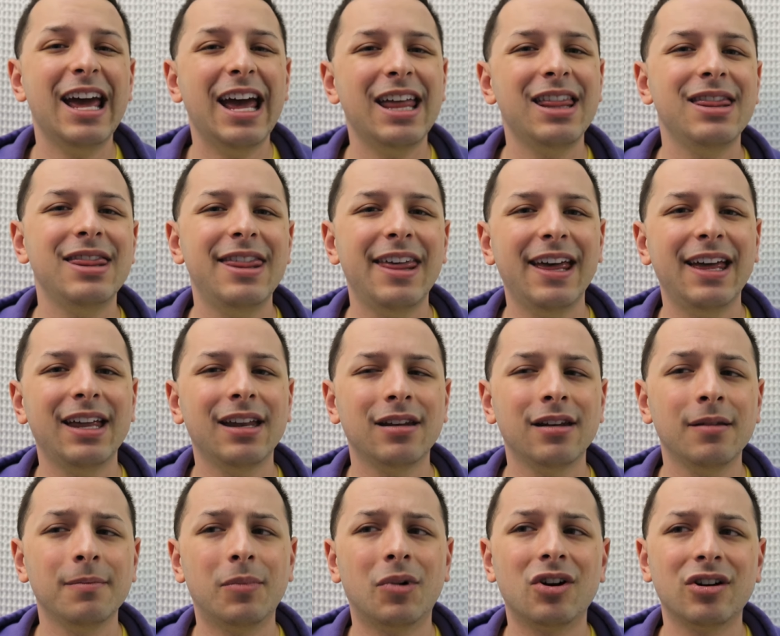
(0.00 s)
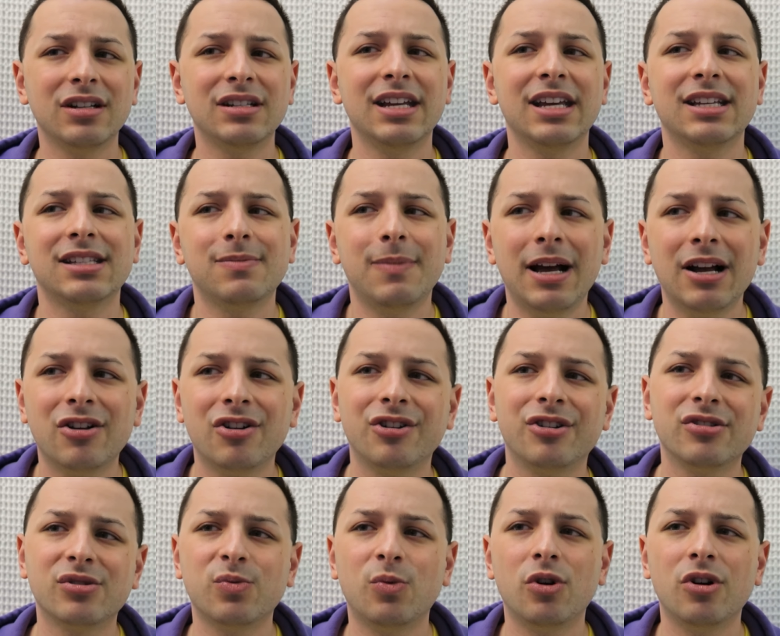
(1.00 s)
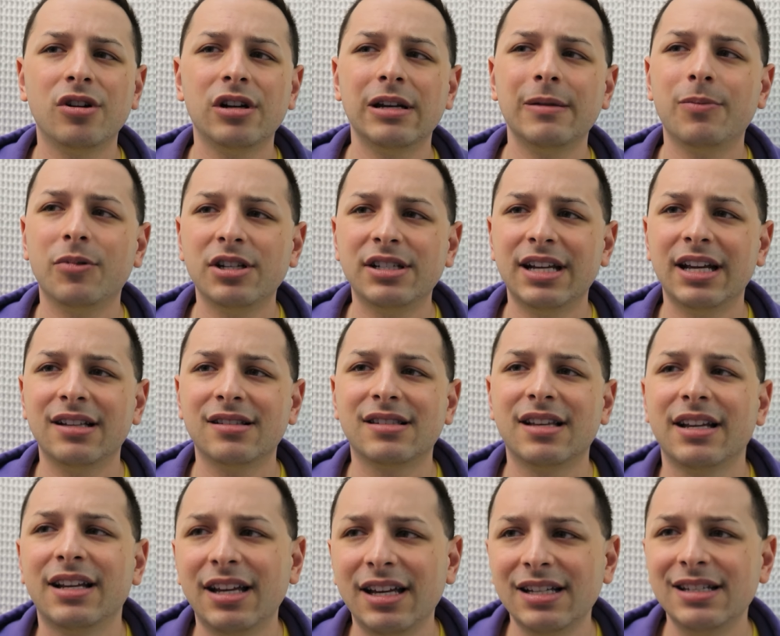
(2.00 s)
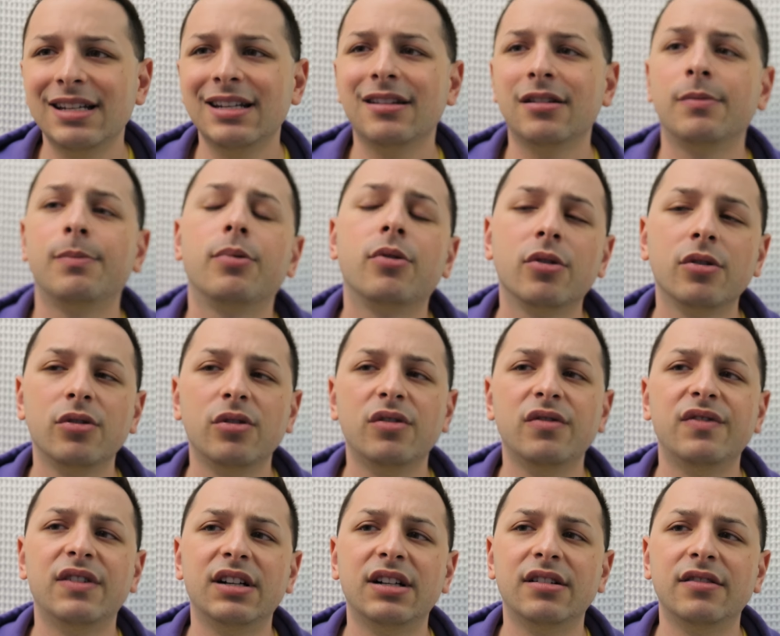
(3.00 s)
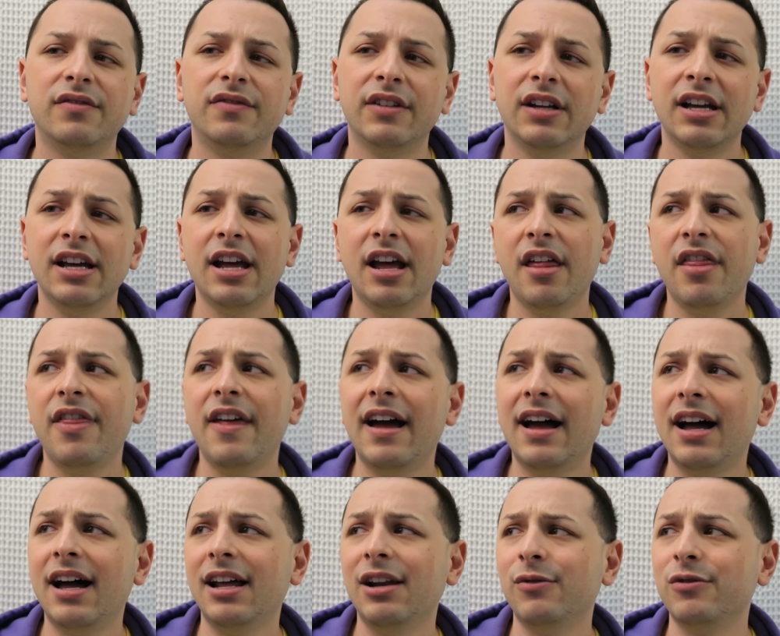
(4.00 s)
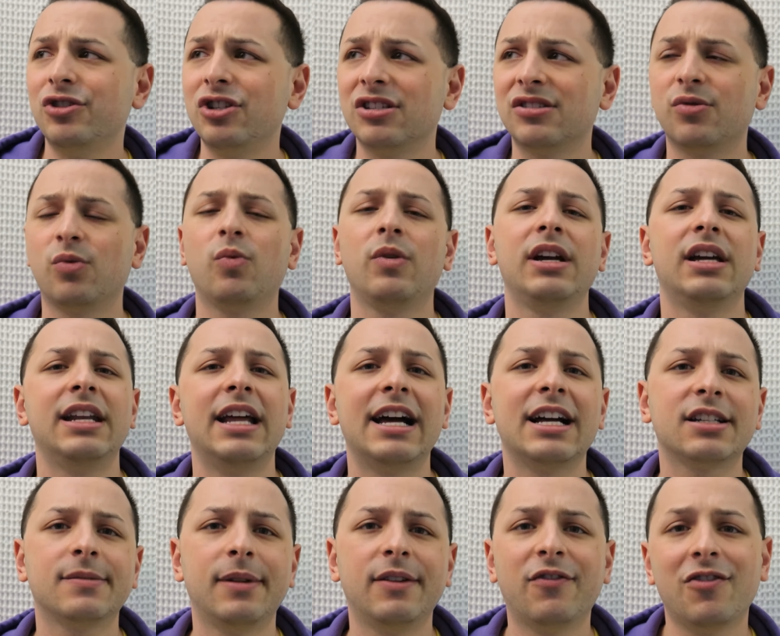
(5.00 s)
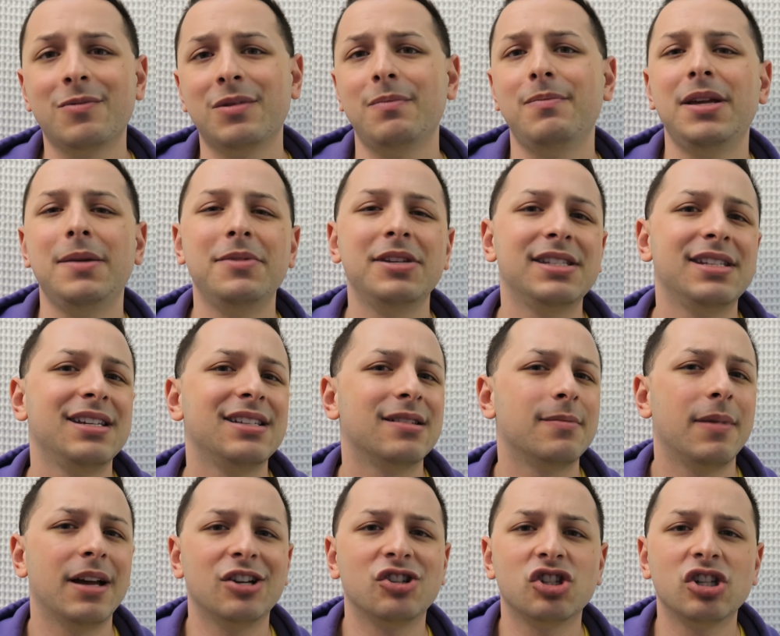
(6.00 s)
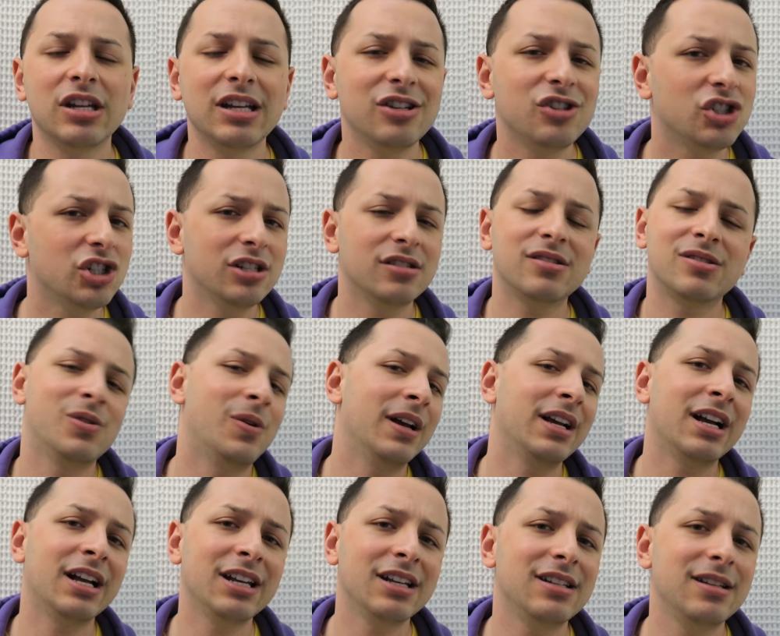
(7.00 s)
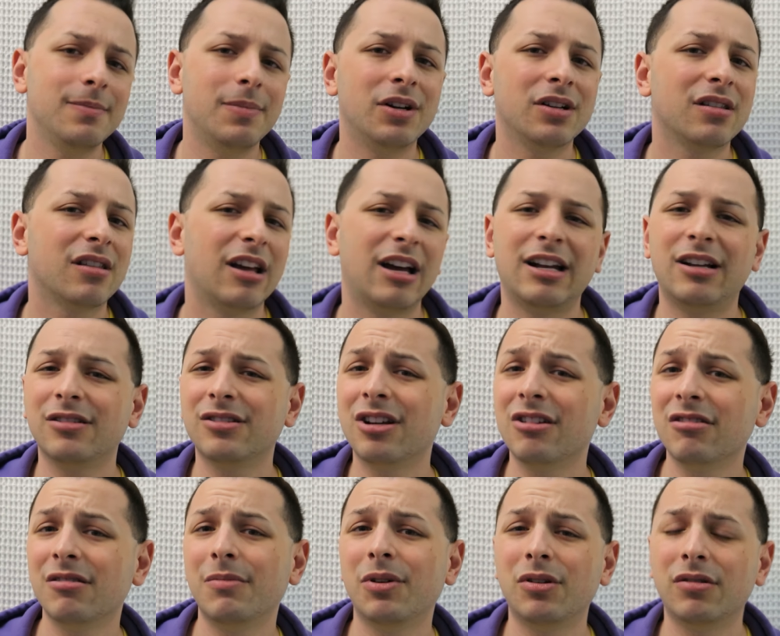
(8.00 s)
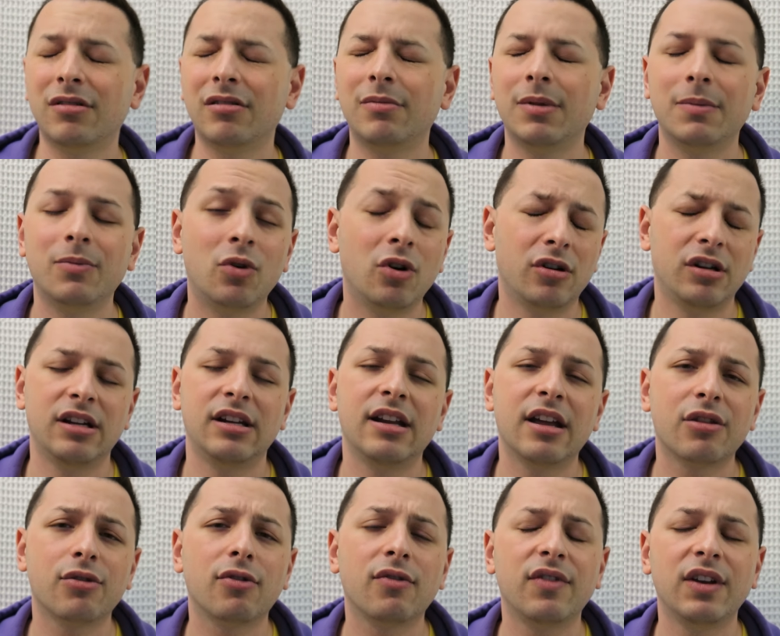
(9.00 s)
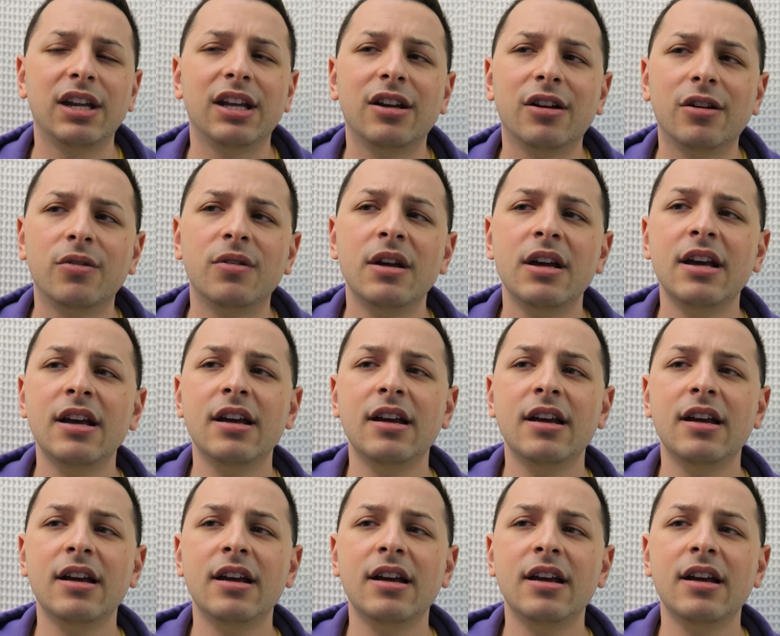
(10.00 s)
And then Marty takes back on his word and pretends like he didn't approve of that. It was just a reenactment from the BBC's imagination. So I kind of debunked that. I'll talk about a little bit more in another video.